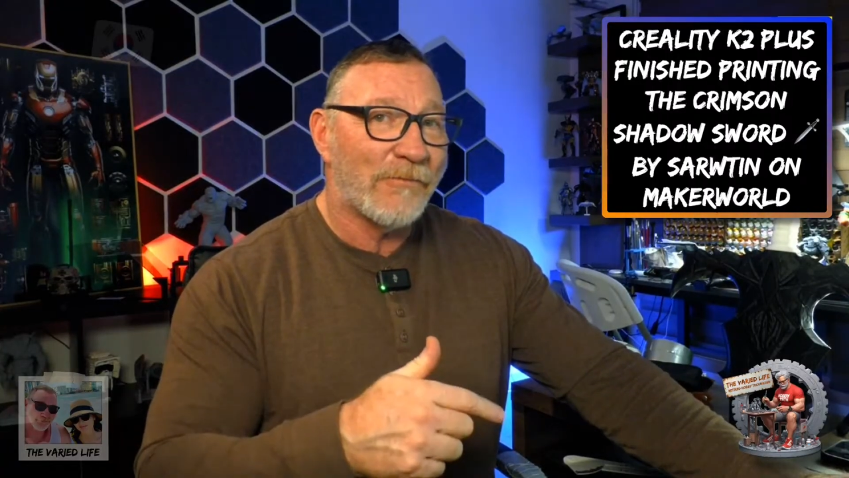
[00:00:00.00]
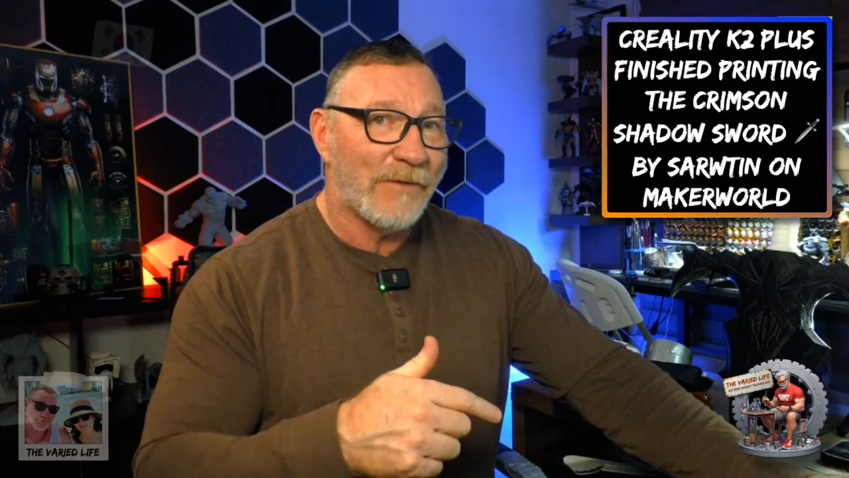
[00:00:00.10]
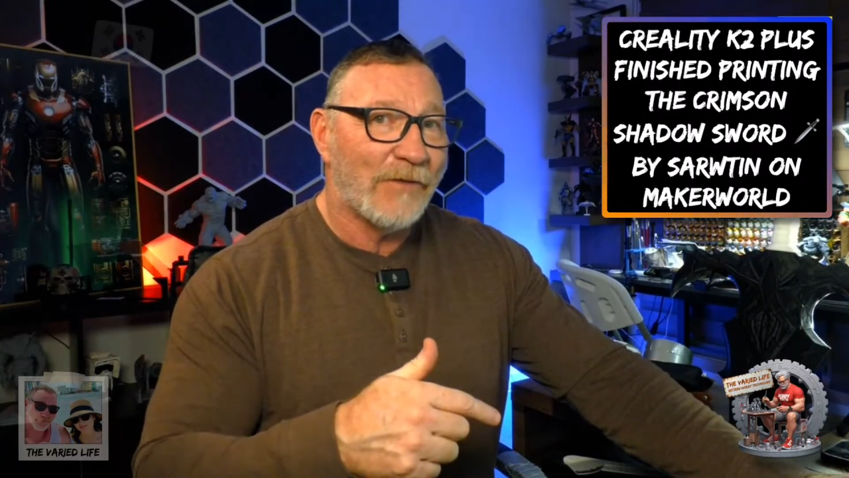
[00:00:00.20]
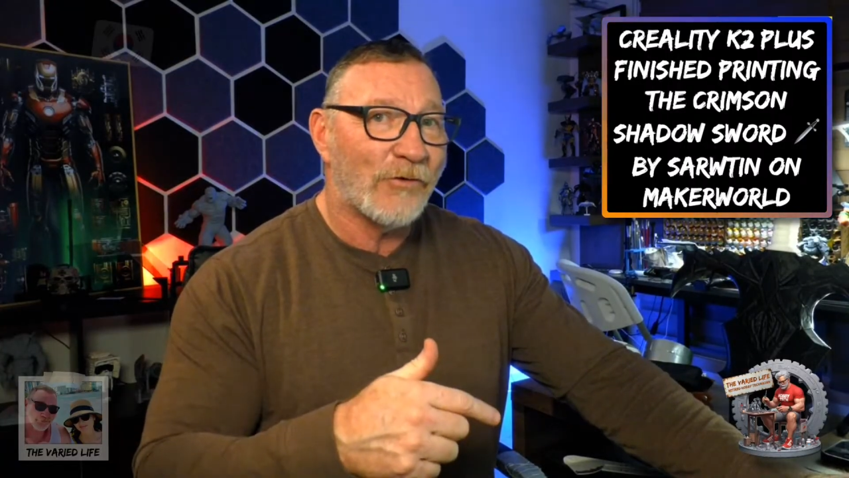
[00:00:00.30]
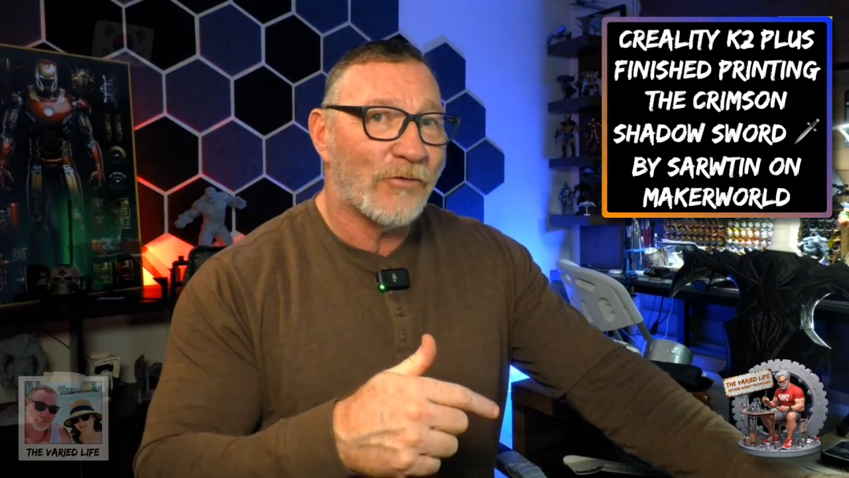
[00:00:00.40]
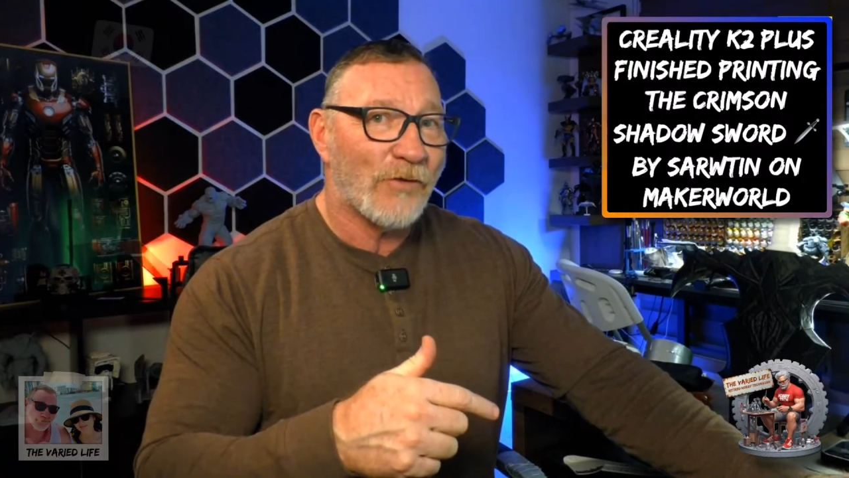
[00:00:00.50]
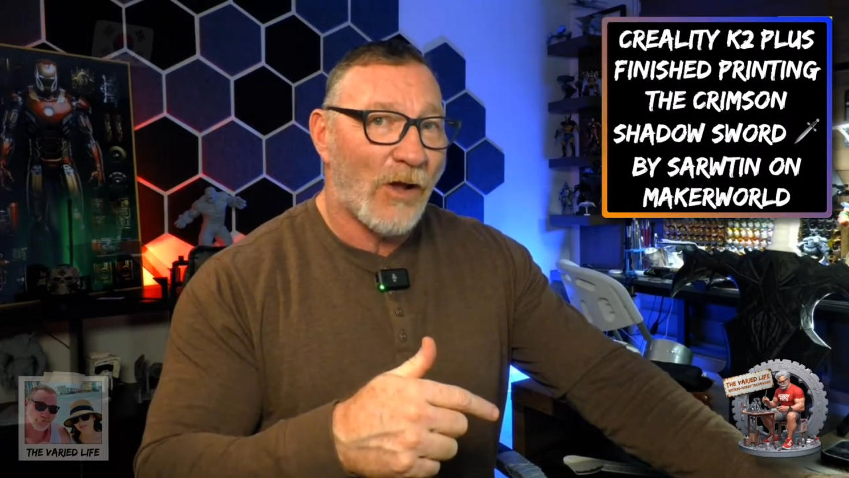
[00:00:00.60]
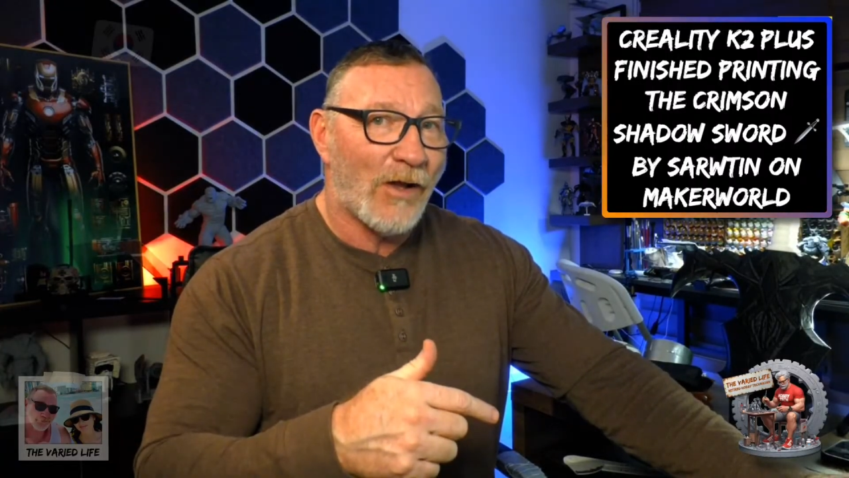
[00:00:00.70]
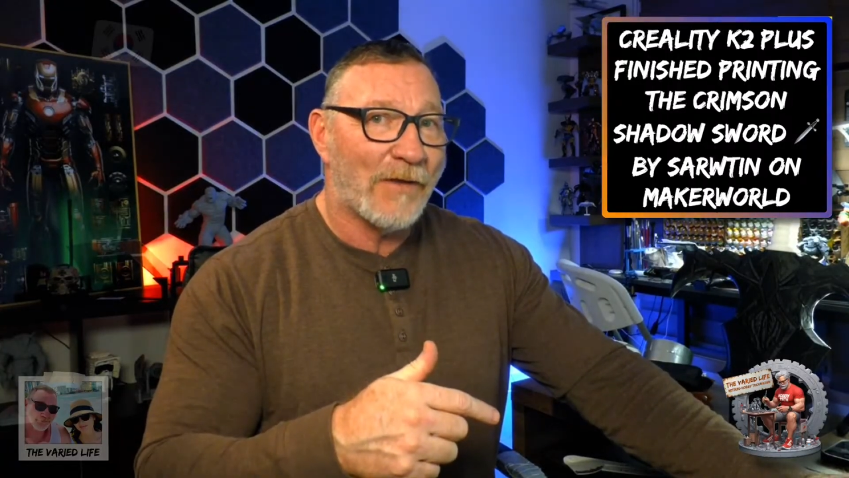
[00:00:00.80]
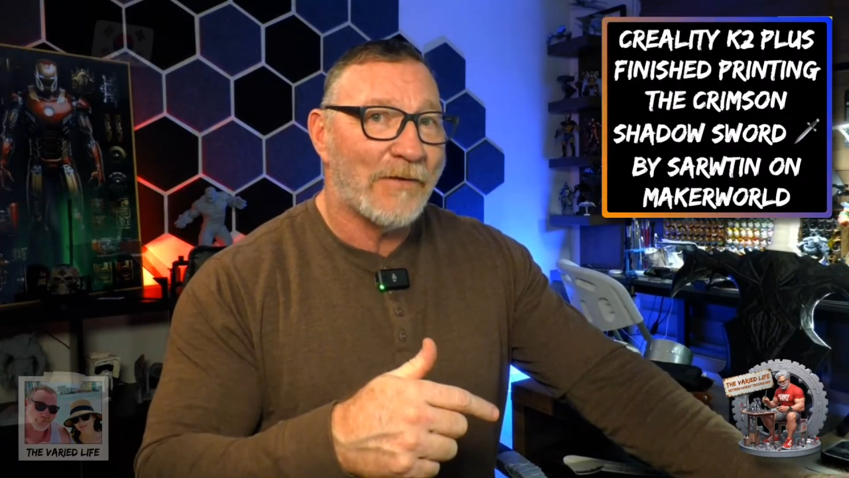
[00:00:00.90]
features
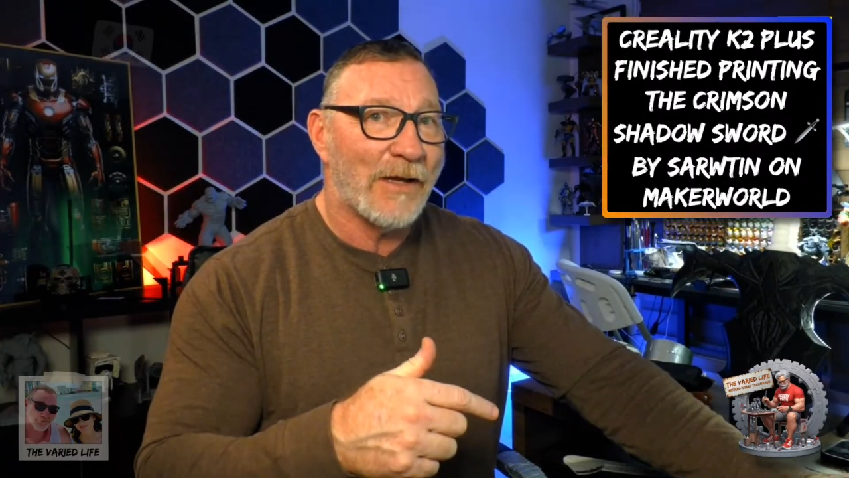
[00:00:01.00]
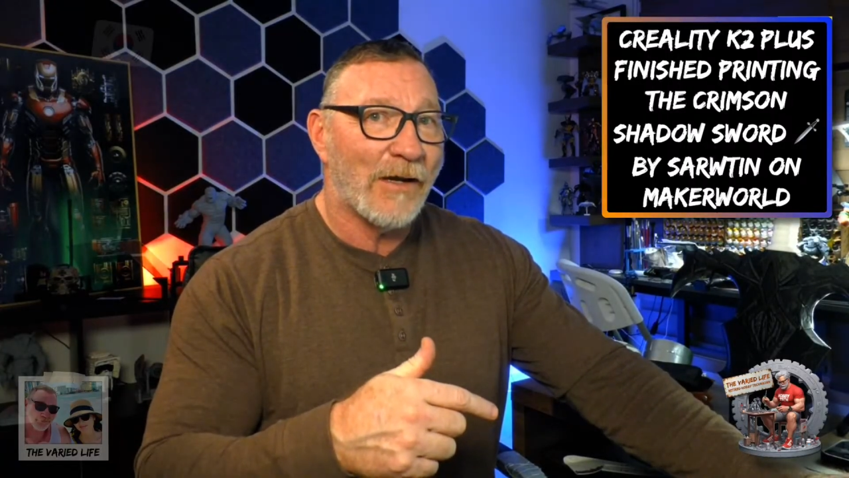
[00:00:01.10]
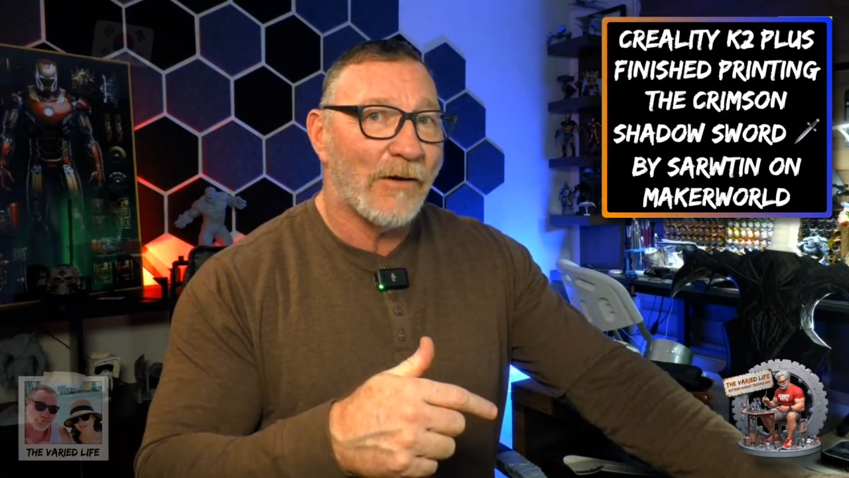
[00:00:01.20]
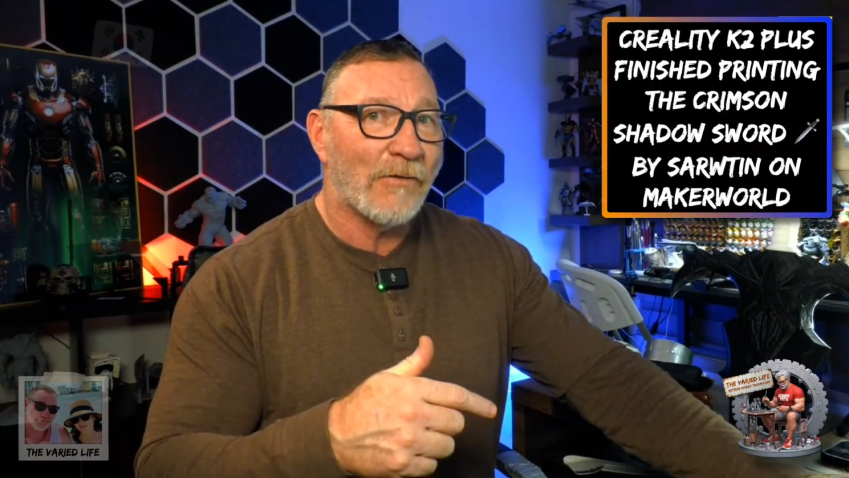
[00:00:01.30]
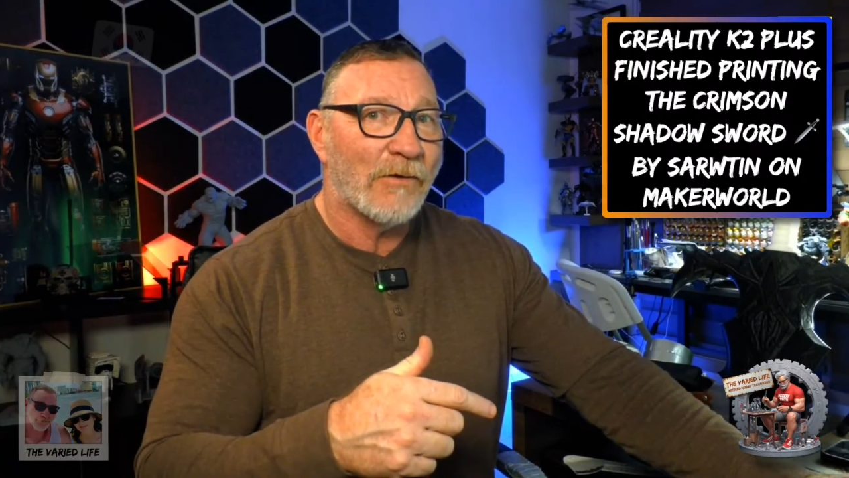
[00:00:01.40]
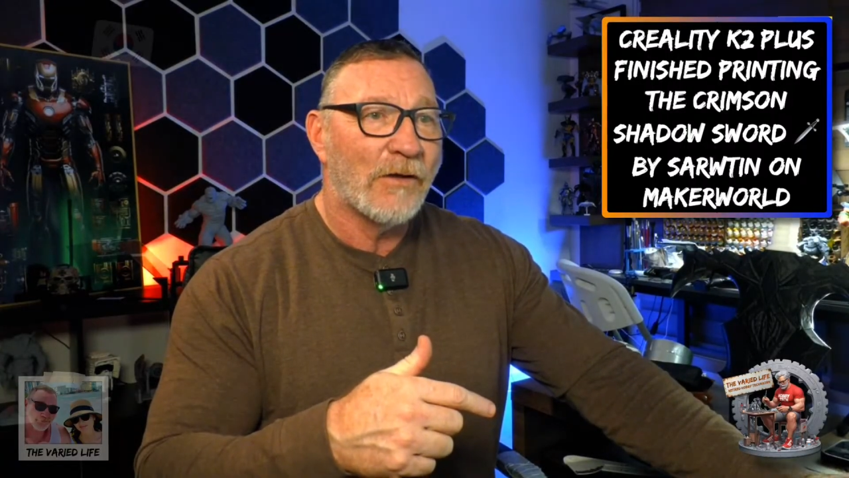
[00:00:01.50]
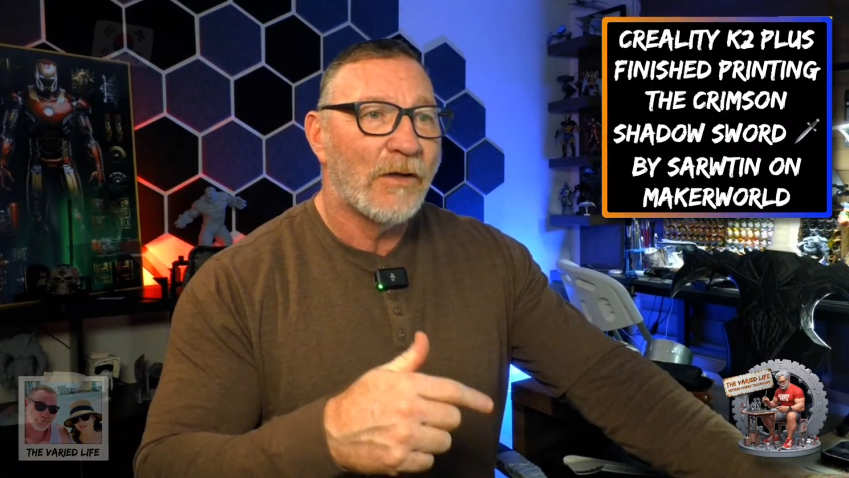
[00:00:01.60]
on there,